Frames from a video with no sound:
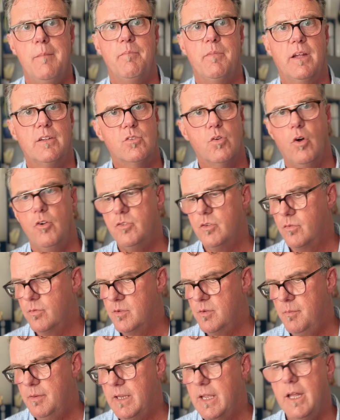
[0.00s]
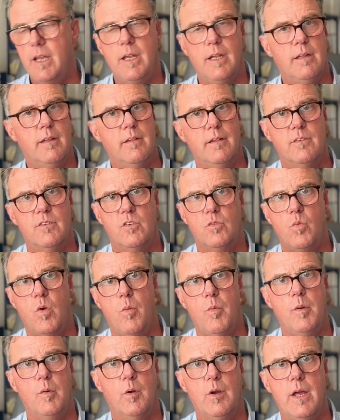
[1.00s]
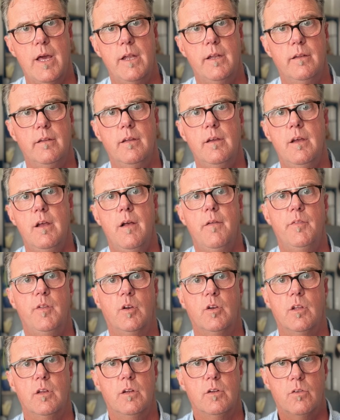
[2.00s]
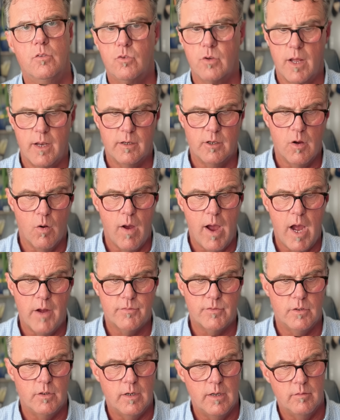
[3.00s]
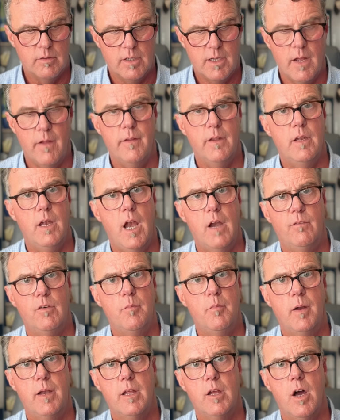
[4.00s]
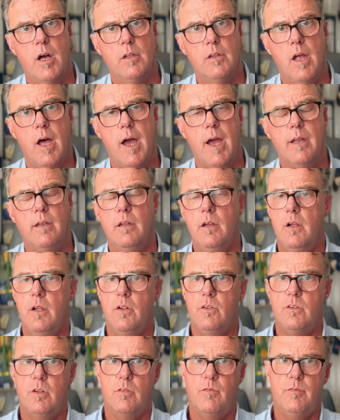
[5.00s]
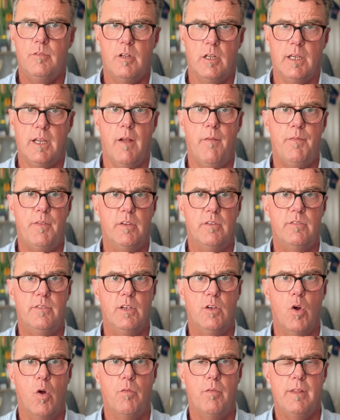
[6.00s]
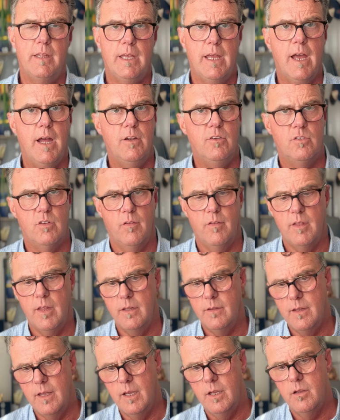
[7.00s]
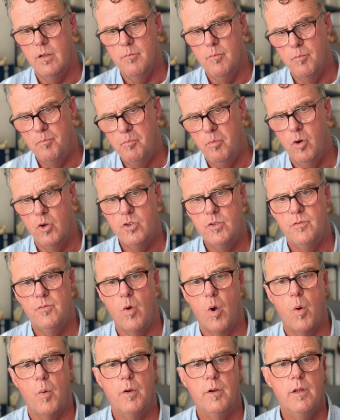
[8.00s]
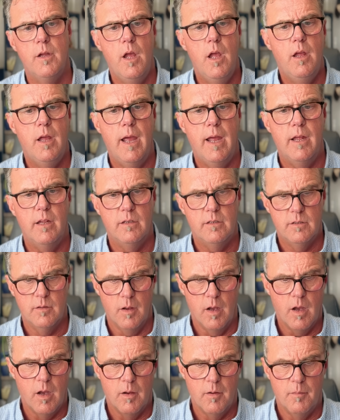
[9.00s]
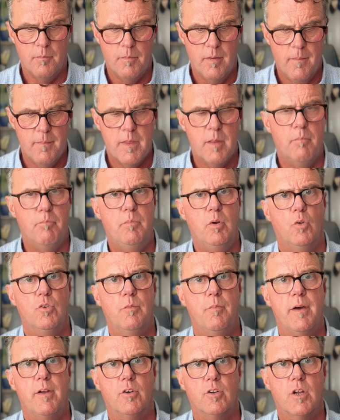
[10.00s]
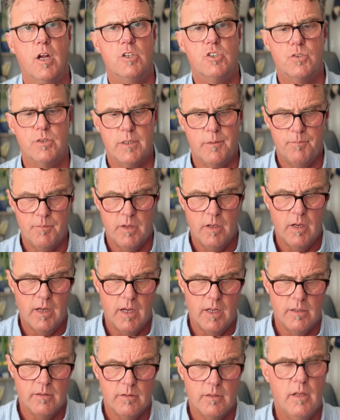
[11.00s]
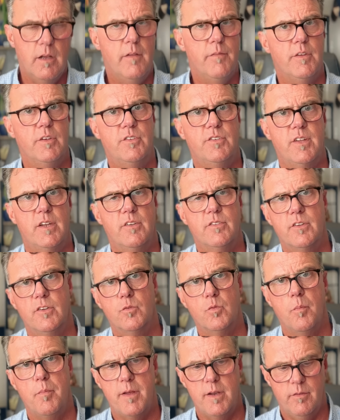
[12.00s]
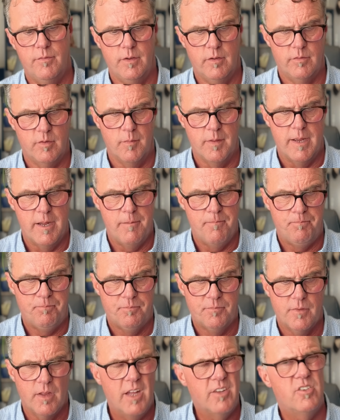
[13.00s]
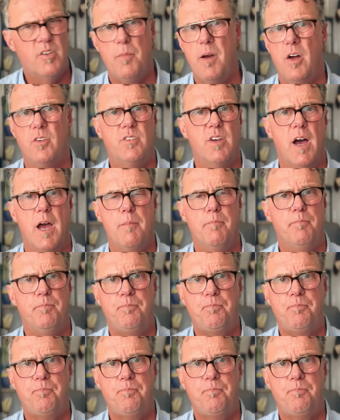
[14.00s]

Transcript: I told you from the beginning, this is where we were headed. They're going to try to go after and get everybody online to, to get this thing over the edge so that they can push forward and uh, build a better country, and the citizens will benefit from that. It's about time.